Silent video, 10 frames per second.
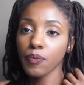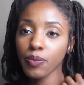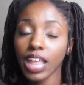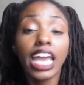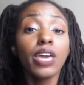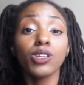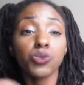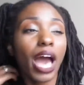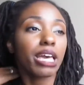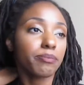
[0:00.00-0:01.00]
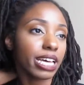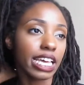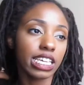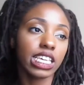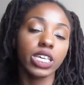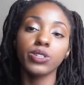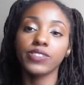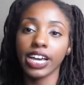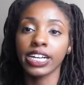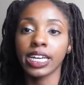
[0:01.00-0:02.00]
he was white, but he was
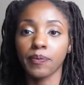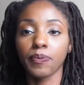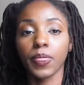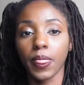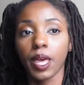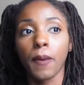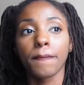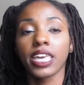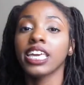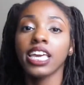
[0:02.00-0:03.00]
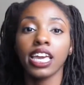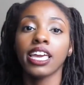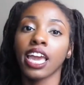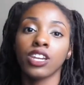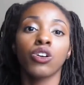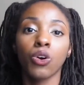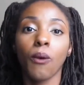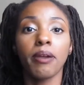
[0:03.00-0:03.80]
very, he he didn't know no white